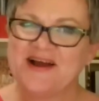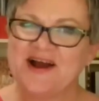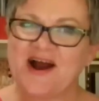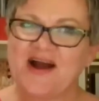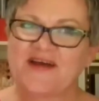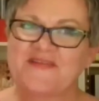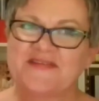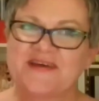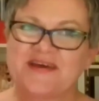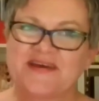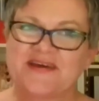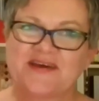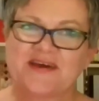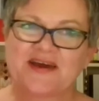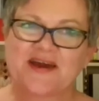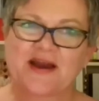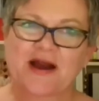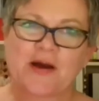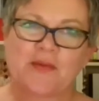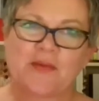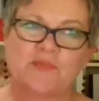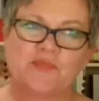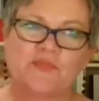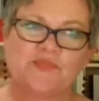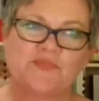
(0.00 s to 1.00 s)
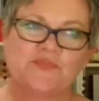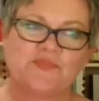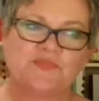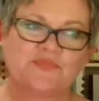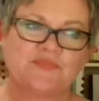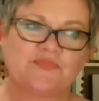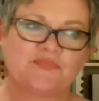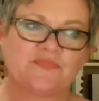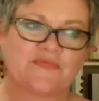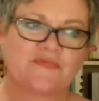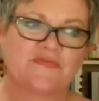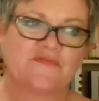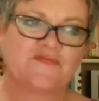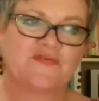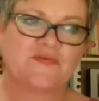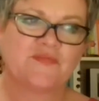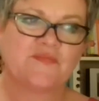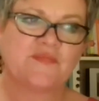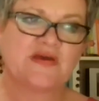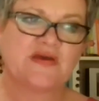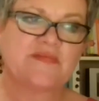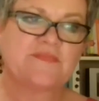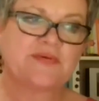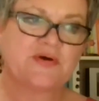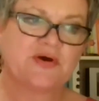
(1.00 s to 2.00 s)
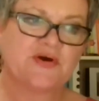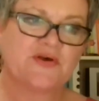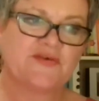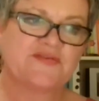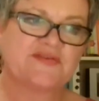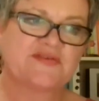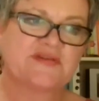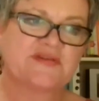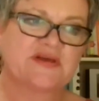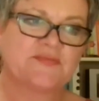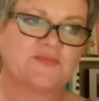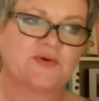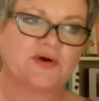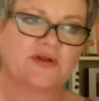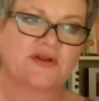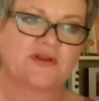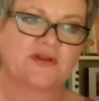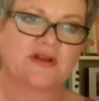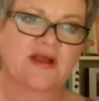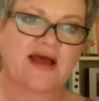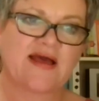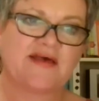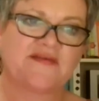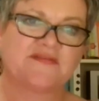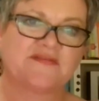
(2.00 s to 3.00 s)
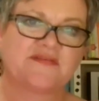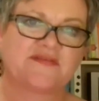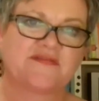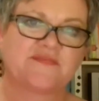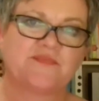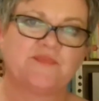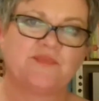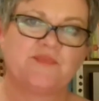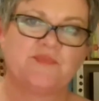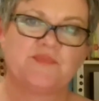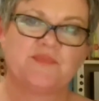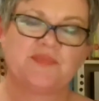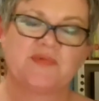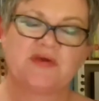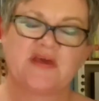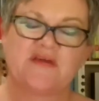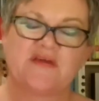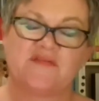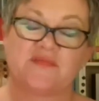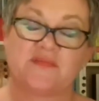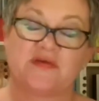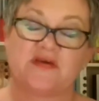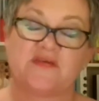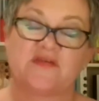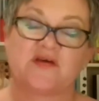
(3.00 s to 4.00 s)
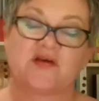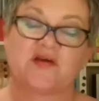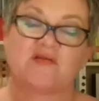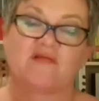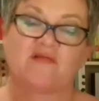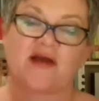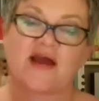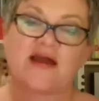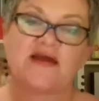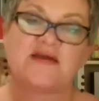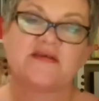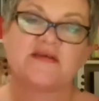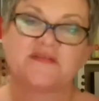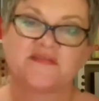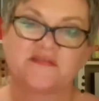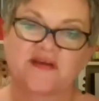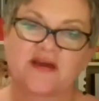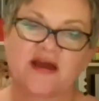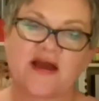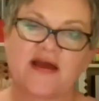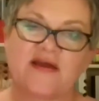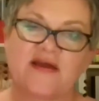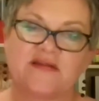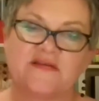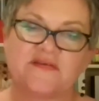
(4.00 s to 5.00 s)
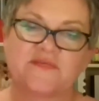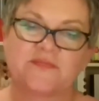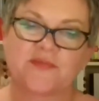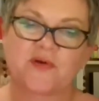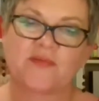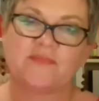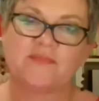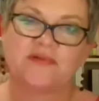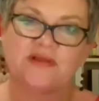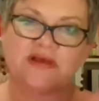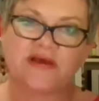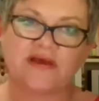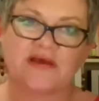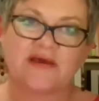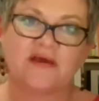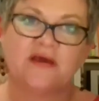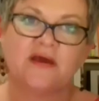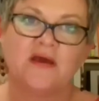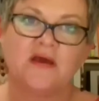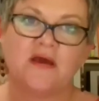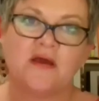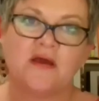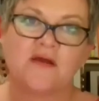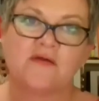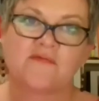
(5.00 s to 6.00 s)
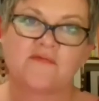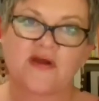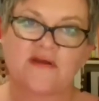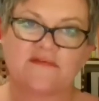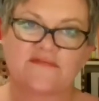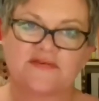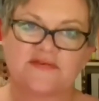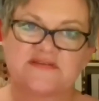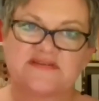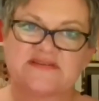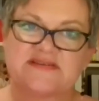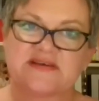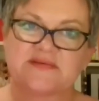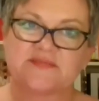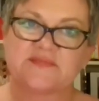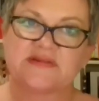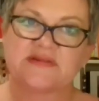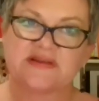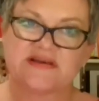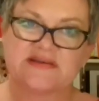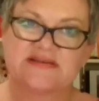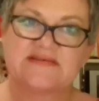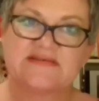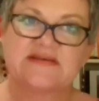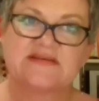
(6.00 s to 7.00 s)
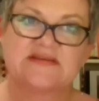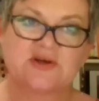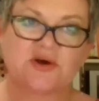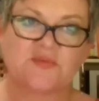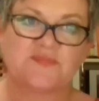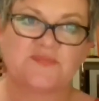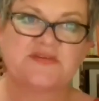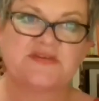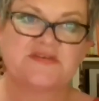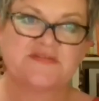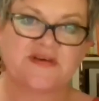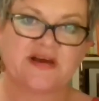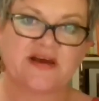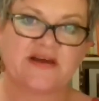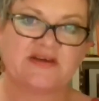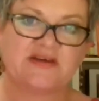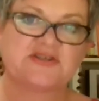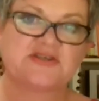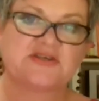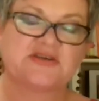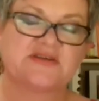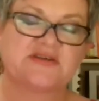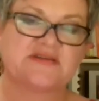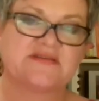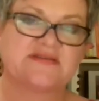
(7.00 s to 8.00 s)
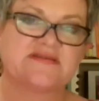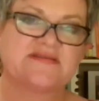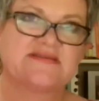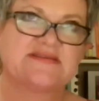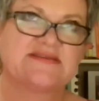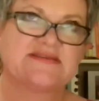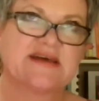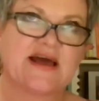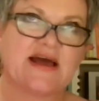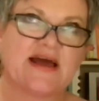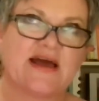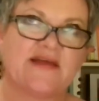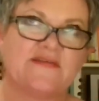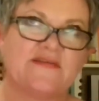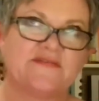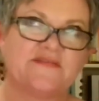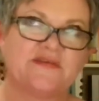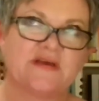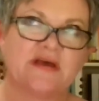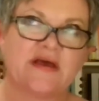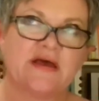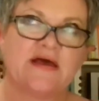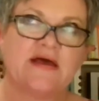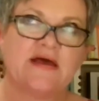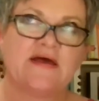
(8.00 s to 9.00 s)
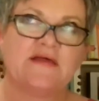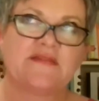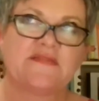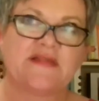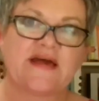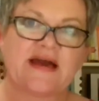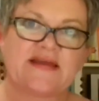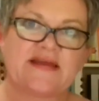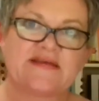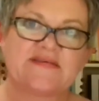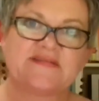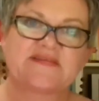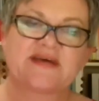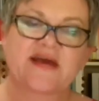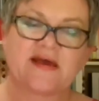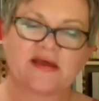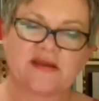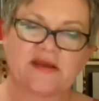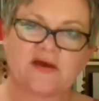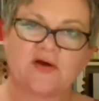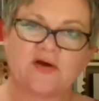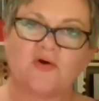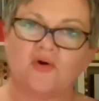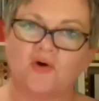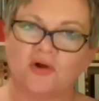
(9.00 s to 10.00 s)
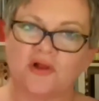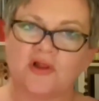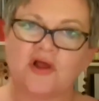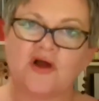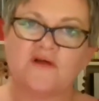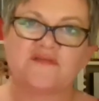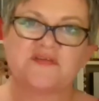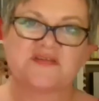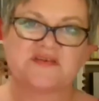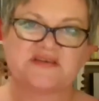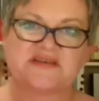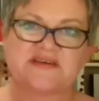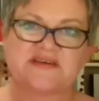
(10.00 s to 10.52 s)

I think for me personally, what has given me the greatest gain is probably referencing Melissa's observations, and that is getting all over the